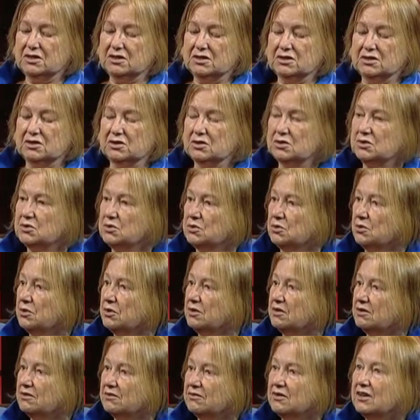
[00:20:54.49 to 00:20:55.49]
It's the
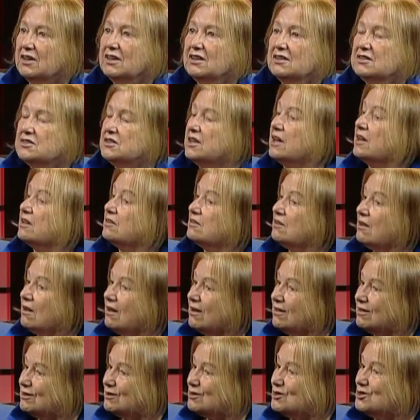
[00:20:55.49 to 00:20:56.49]
story of
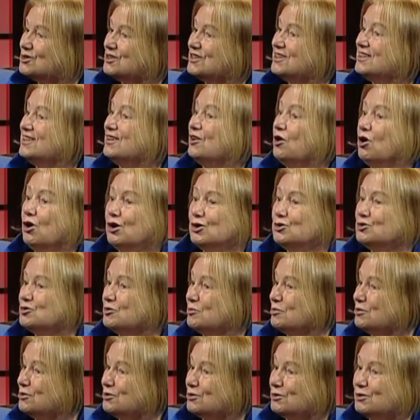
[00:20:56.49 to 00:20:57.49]
technology,
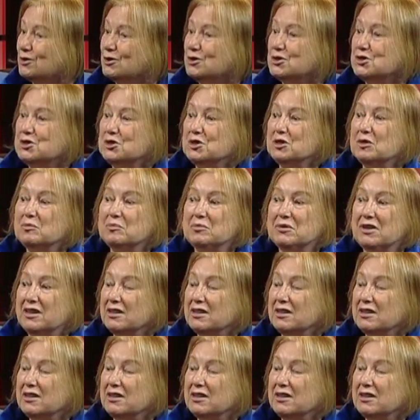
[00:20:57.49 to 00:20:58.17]
entrepreneurship,